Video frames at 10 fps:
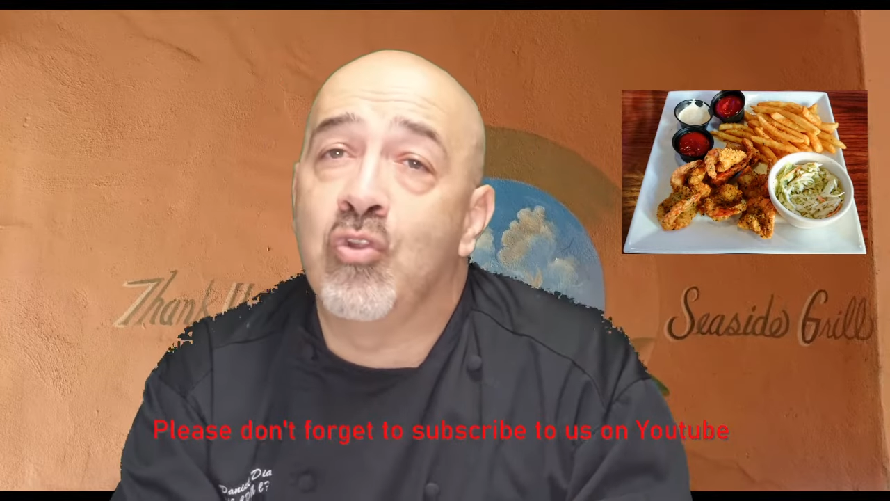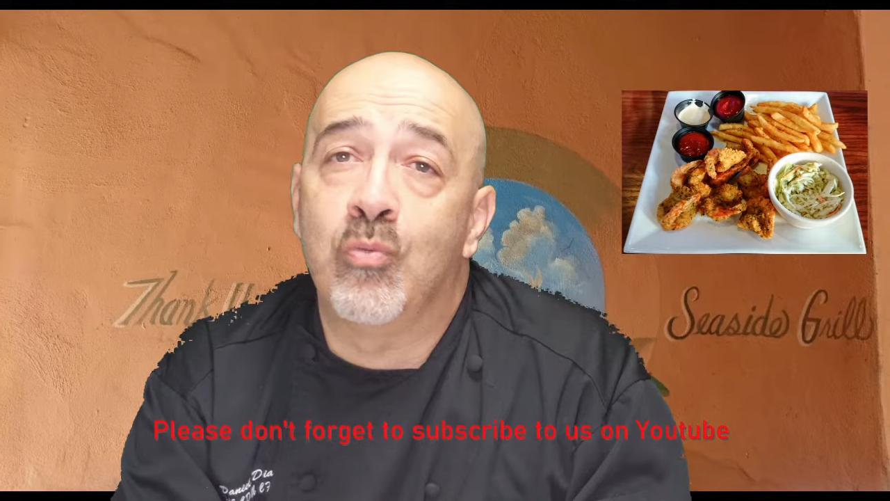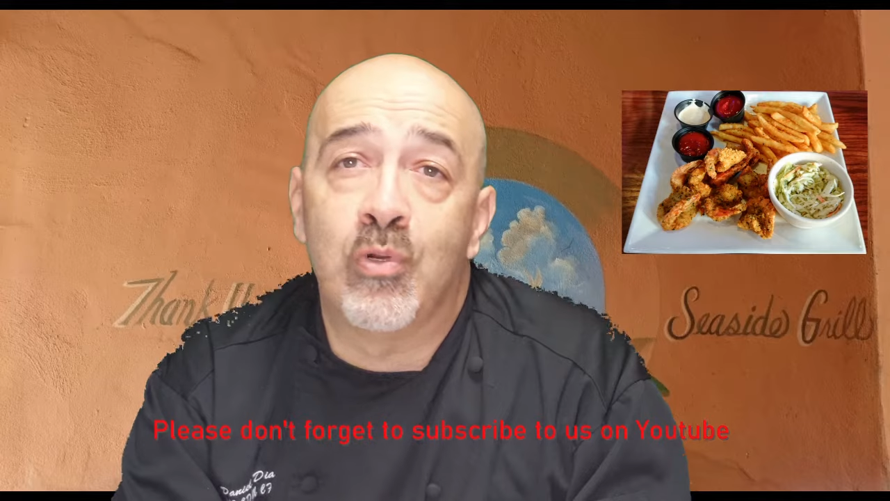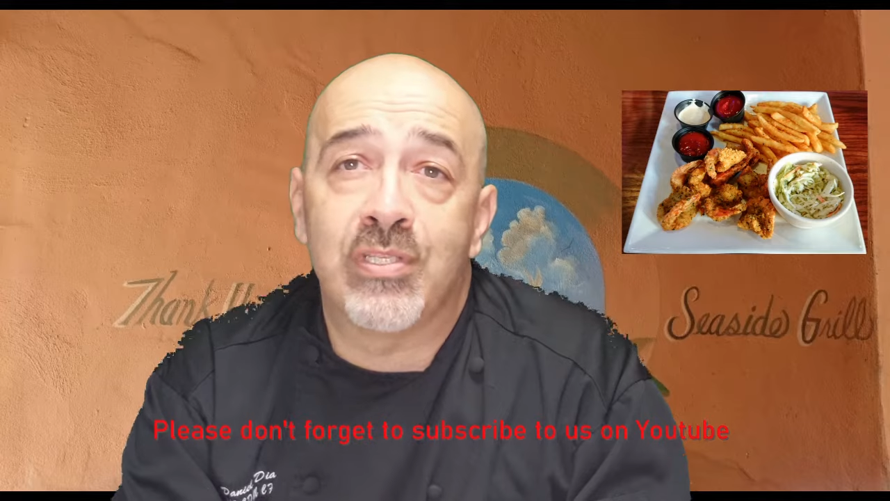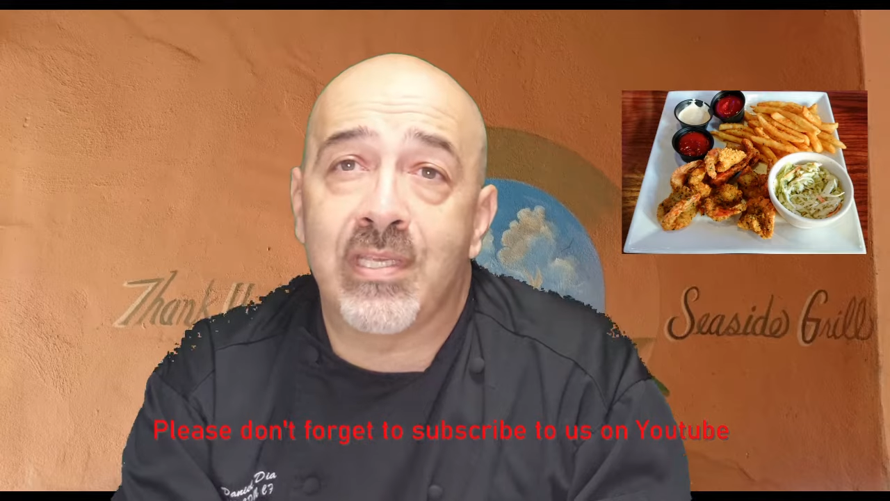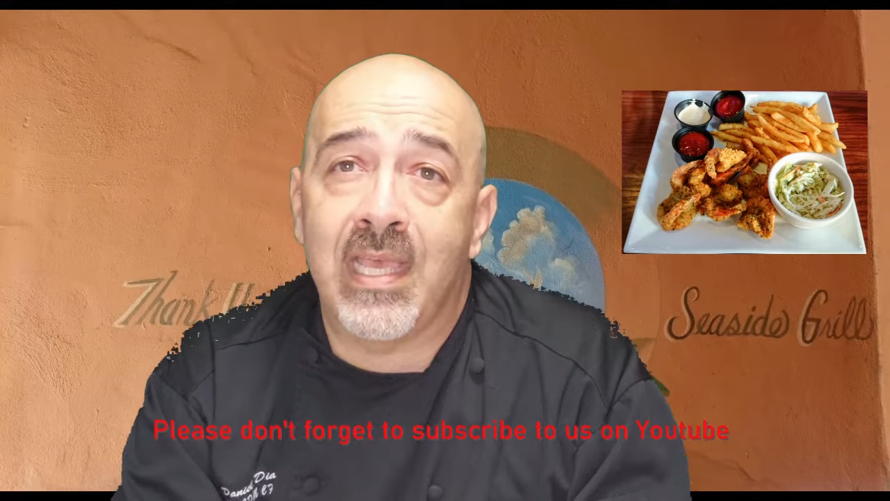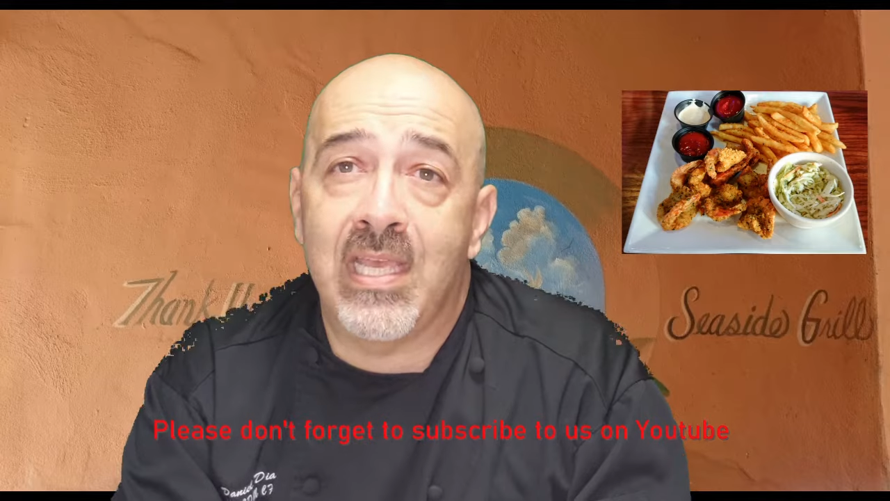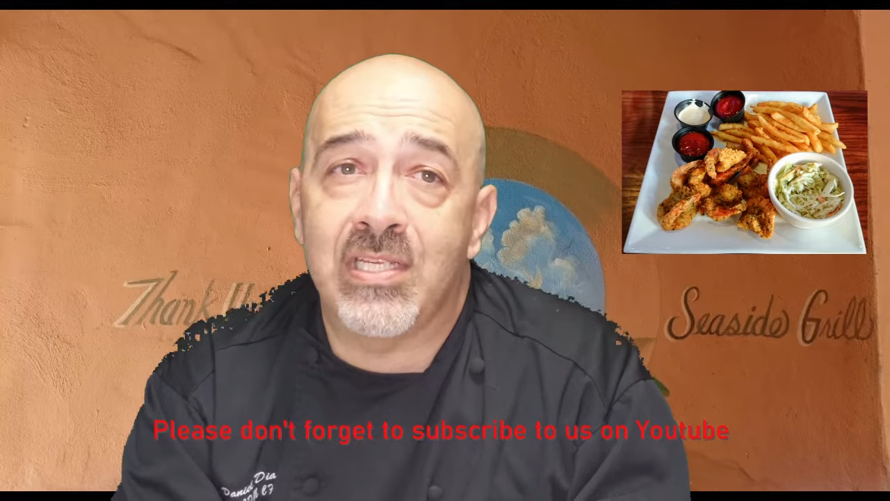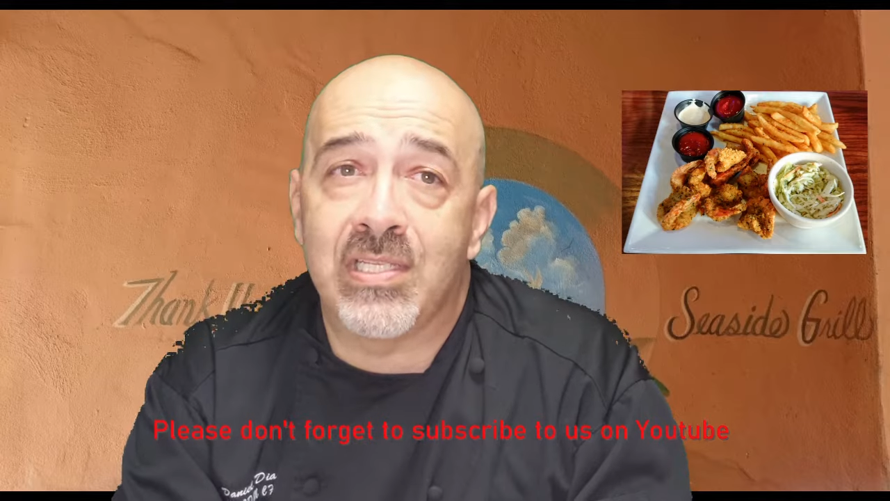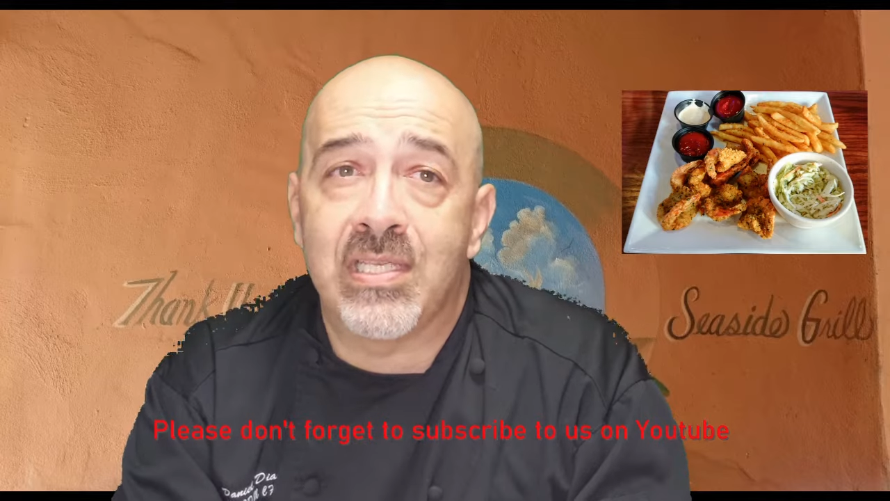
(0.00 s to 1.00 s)
numerous
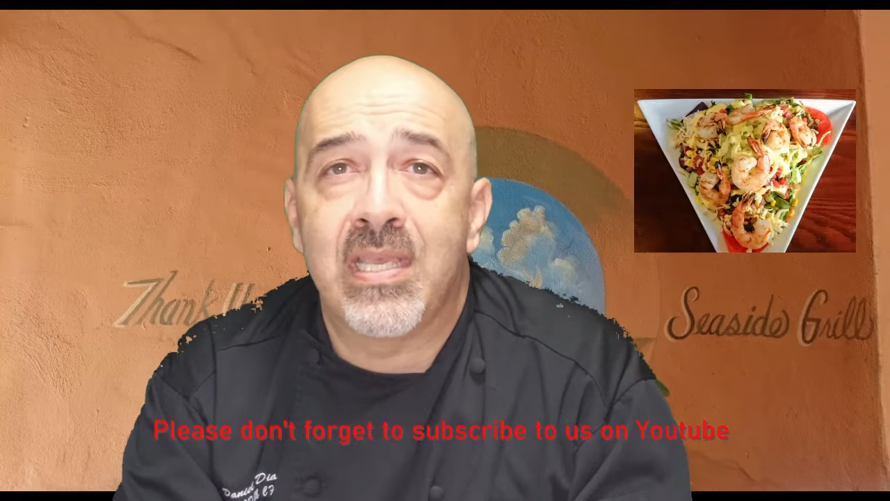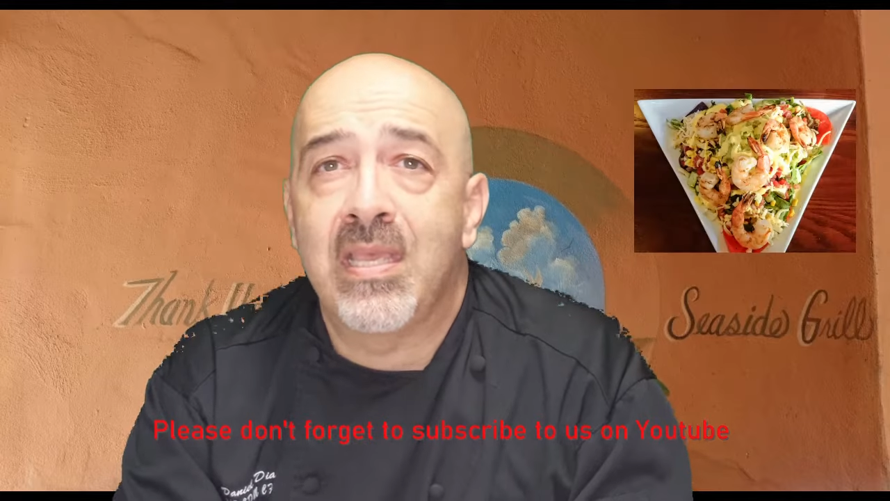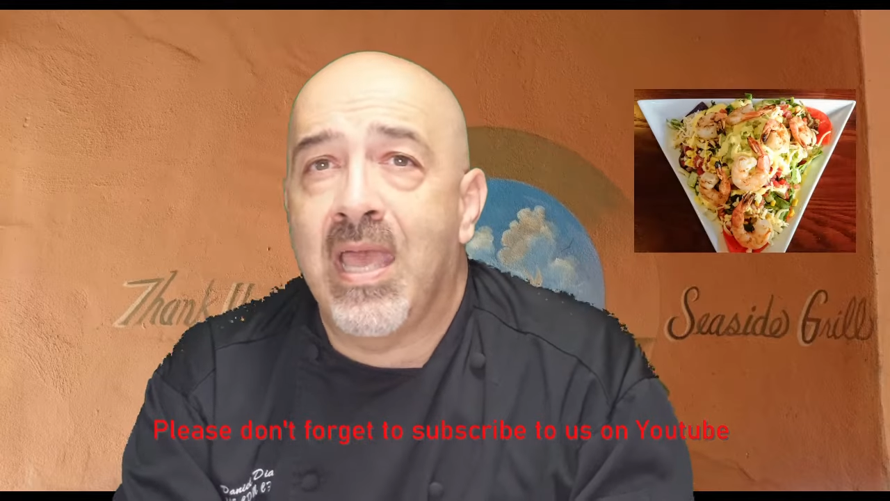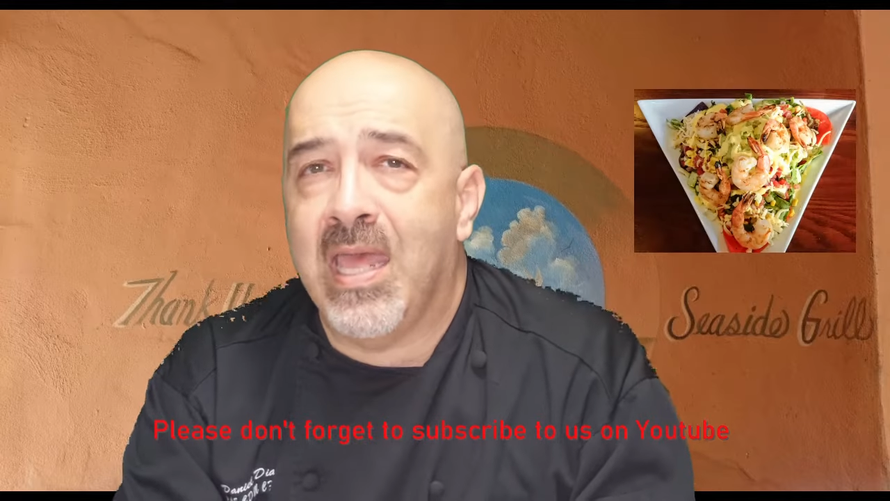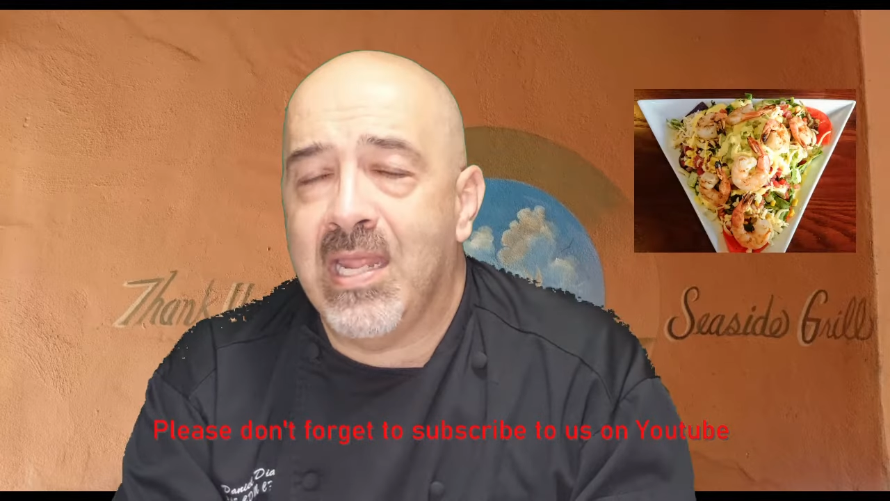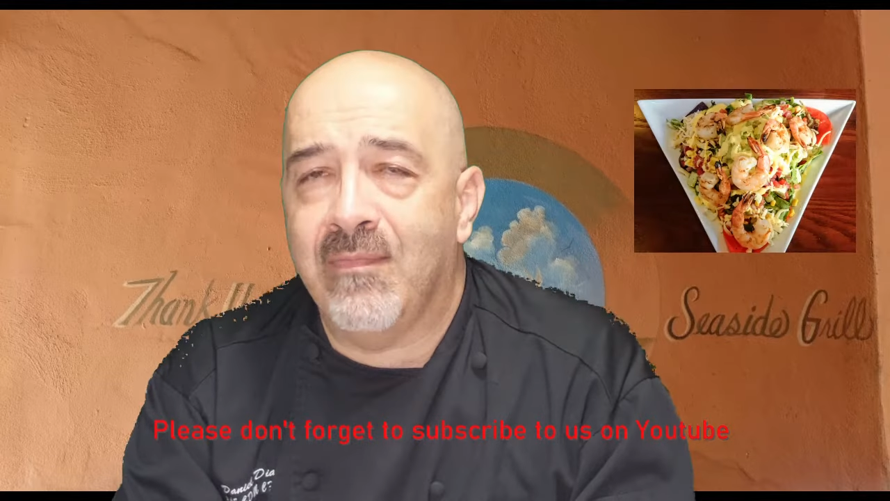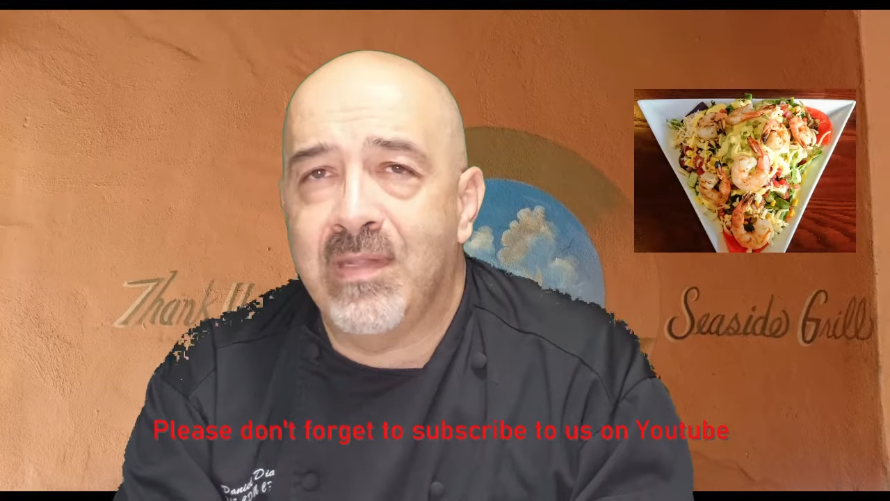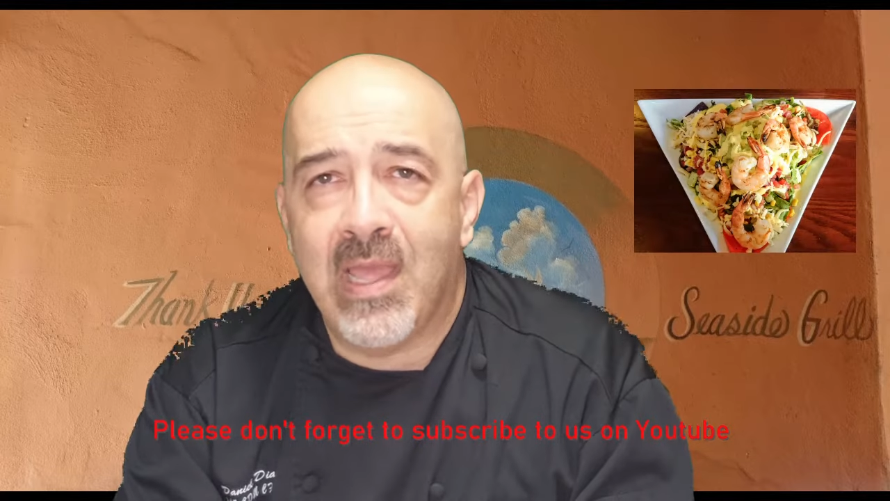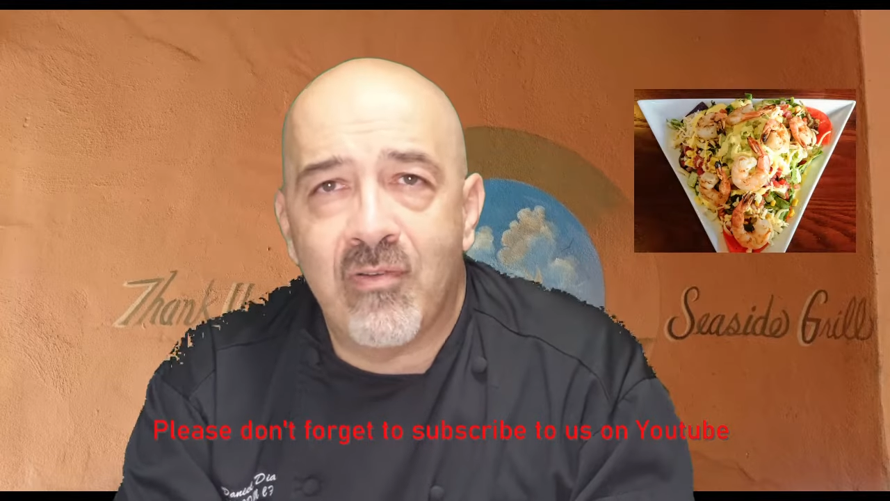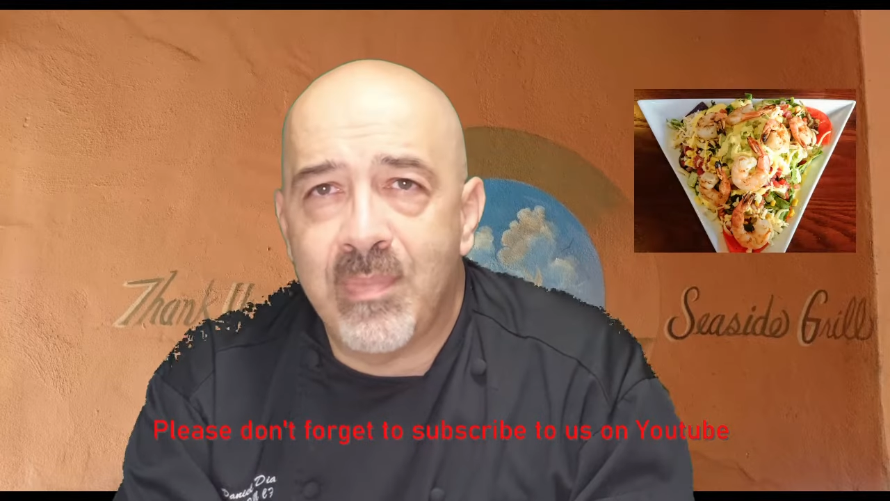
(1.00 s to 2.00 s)
occasions and have never